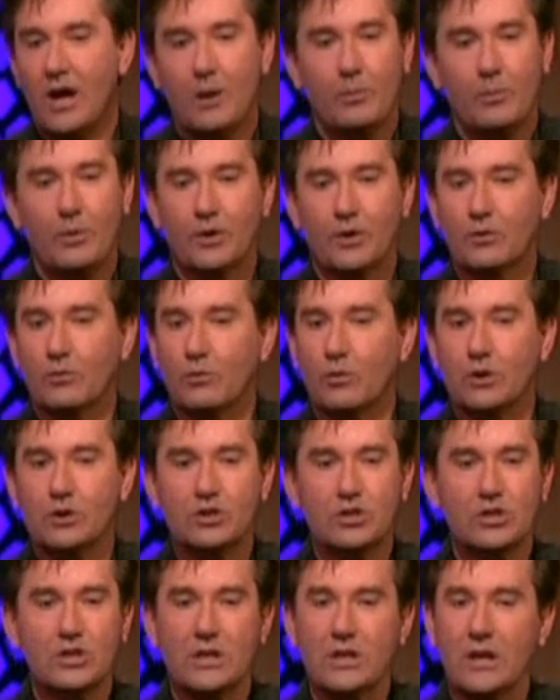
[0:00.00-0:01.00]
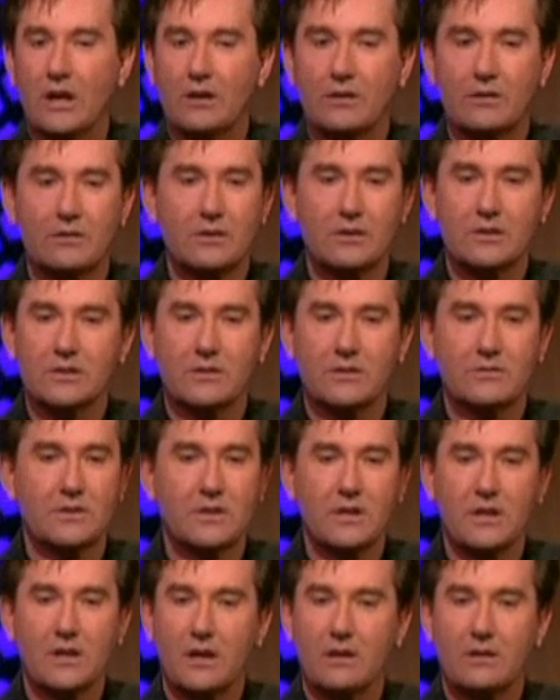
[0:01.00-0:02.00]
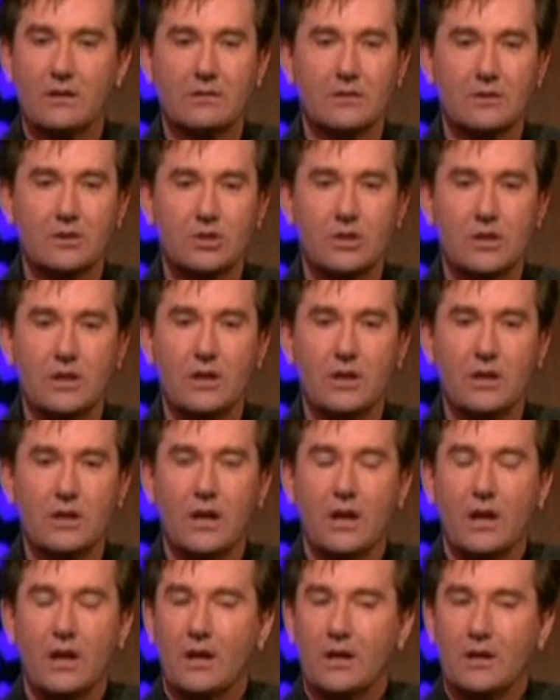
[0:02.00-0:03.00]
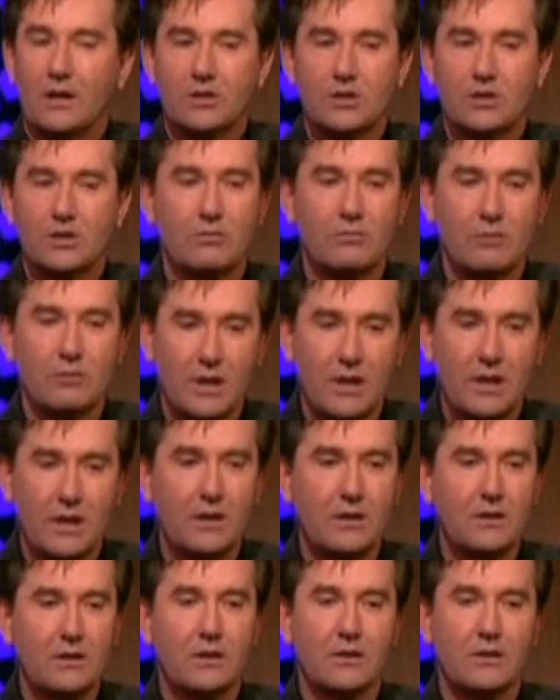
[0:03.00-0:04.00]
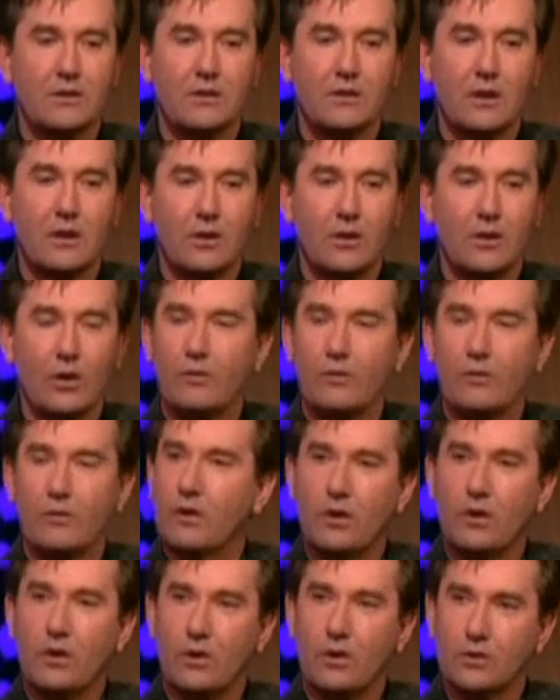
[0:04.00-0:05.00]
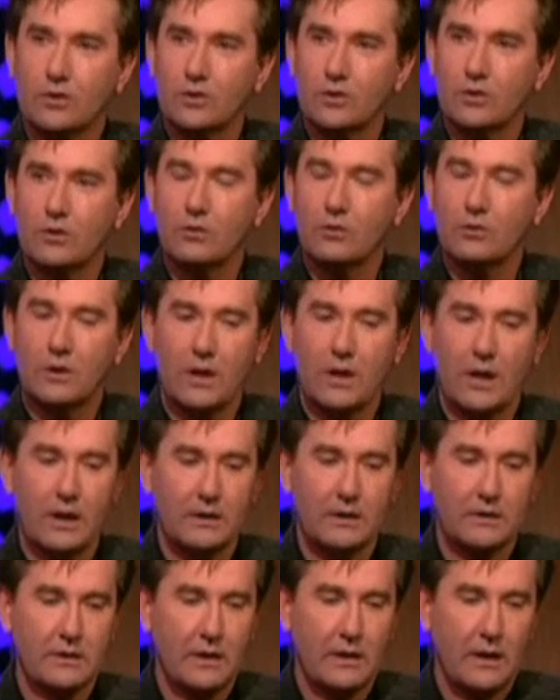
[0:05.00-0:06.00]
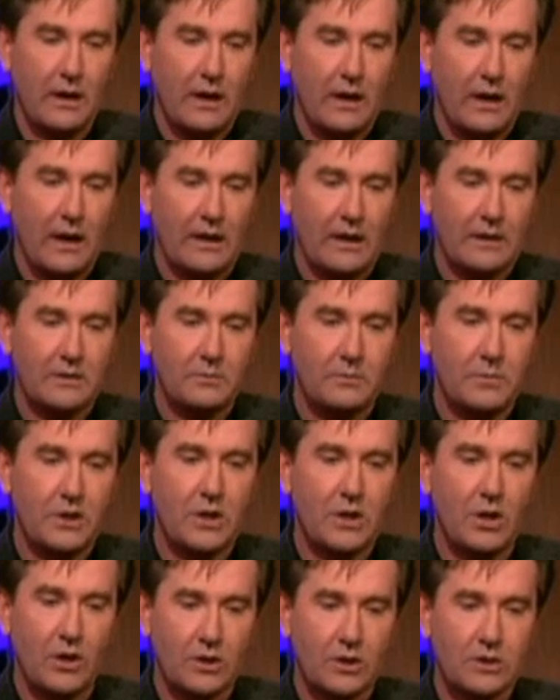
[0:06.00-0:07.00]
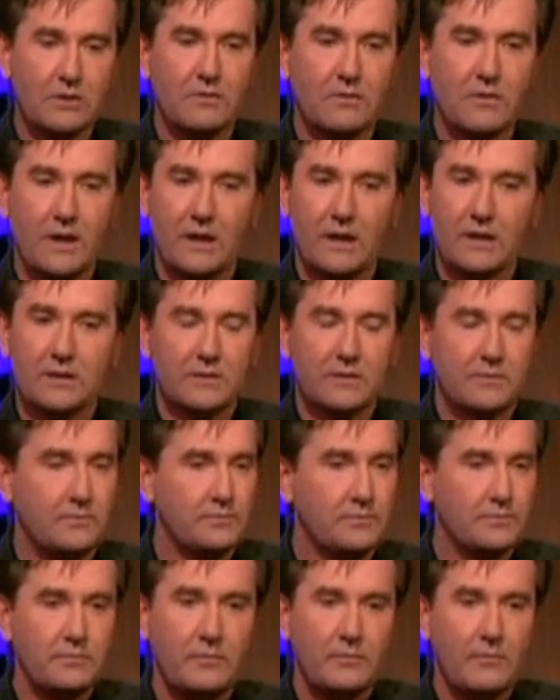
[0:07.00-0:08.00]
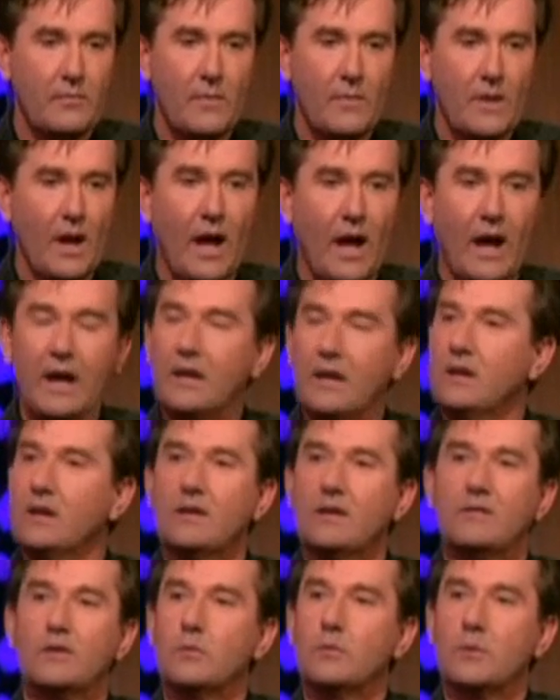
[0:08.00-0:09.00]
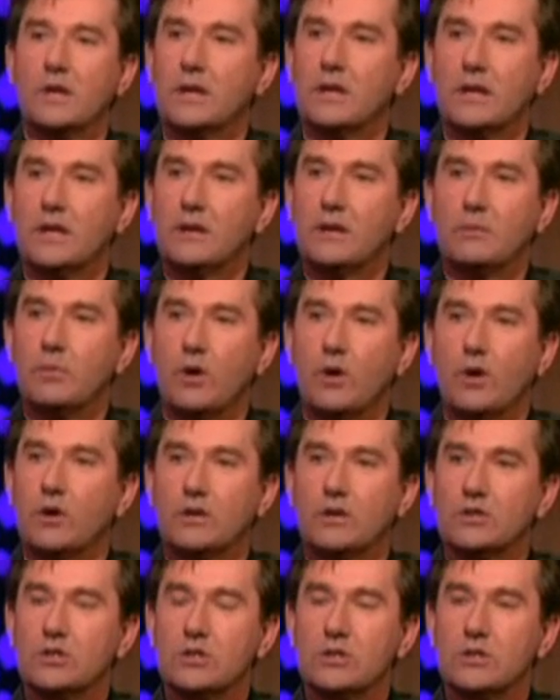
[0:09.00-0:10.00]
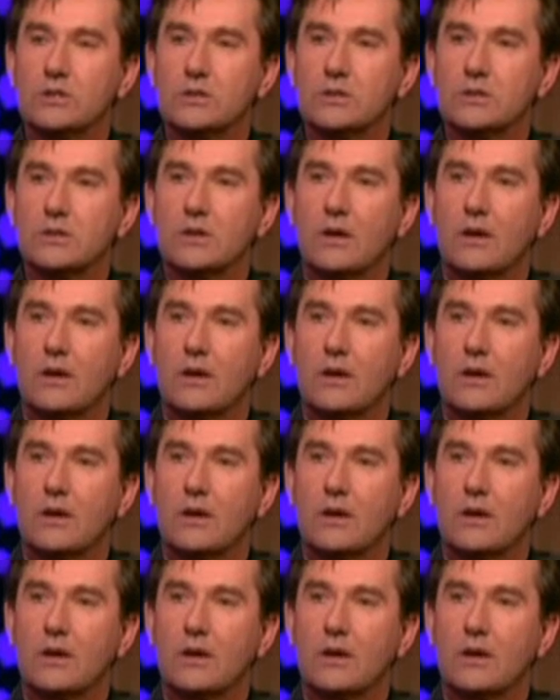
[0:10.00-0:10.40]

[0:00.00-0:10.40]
But once she gathered herself together, she really did an awful lot, and because of that, I never make any apologies